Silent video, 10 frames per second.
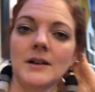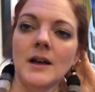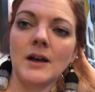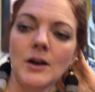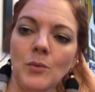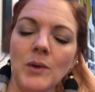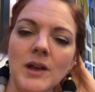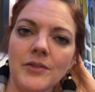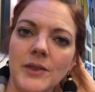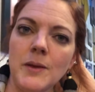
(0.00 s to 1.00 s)
Uh, we
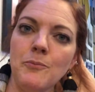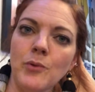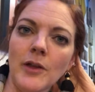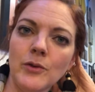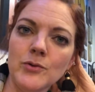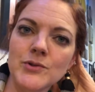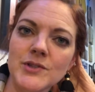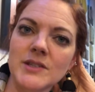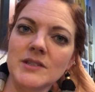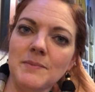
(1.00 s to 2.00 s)
got the Brothers
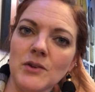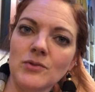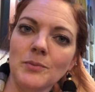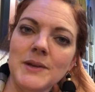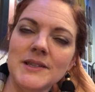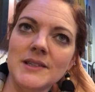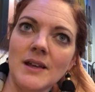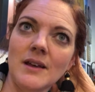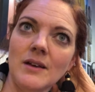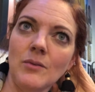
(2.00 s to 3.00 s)
Special
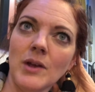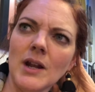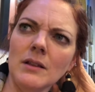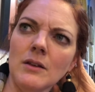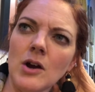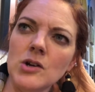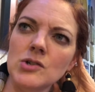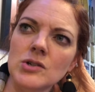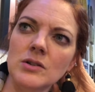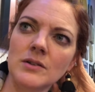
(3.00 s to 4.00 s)
Pizza. We got a
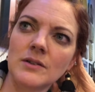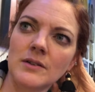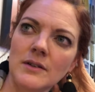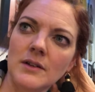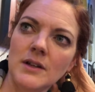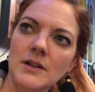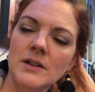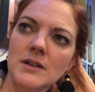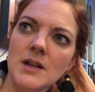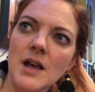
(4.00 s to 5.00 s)
large.
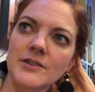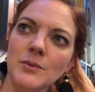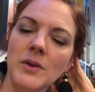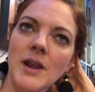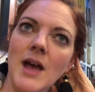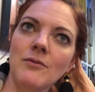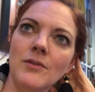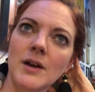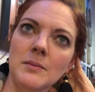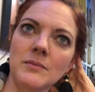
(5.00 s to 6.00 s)
Yeah, so we'd have
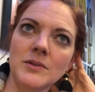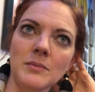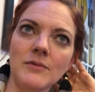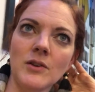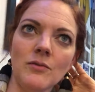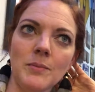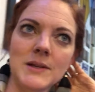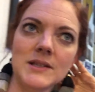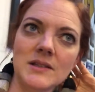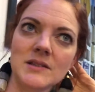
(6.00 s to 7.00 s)
um, some leftover
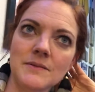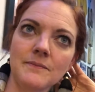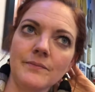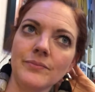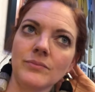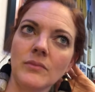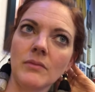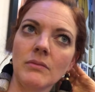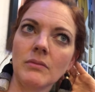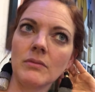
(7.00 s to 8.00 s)
pieces.
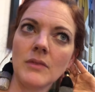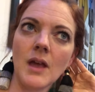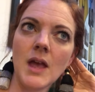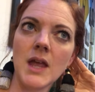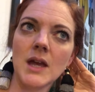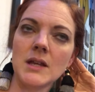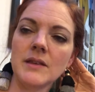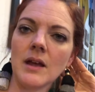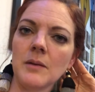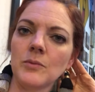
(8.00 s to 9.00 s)

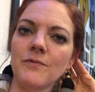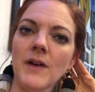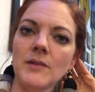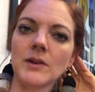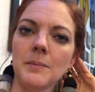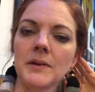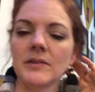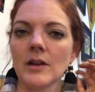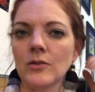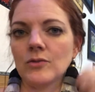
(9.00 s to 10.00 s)
And that comes with five
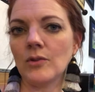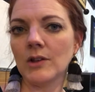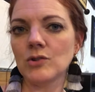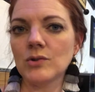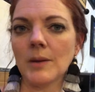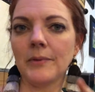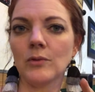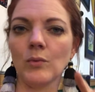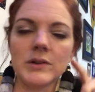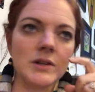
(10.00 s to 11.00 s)
toppings. The others are like two toppings
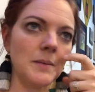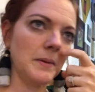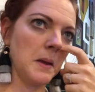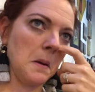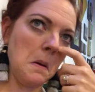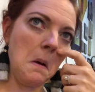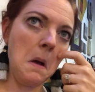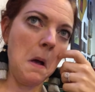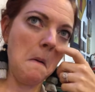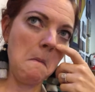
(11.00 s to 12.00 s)
and one topping.
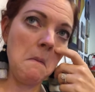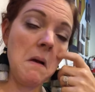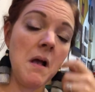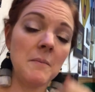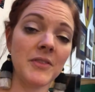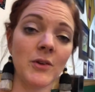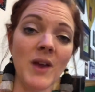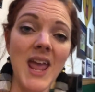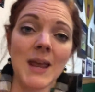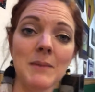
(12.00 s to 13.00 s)
Um, but they're
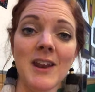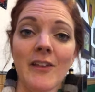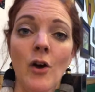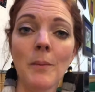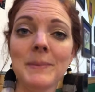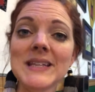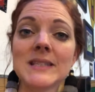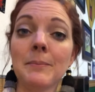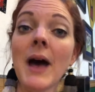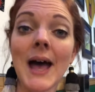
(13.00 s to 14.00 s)
handmade. They call them
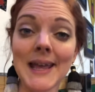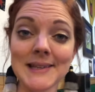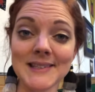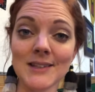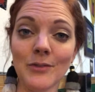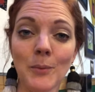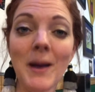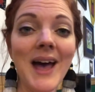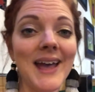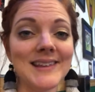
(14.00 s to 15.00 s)
pizza pies. They're
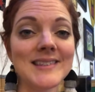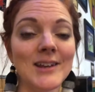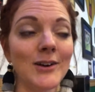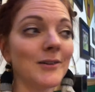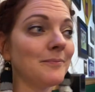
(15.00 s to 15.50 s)
pies here,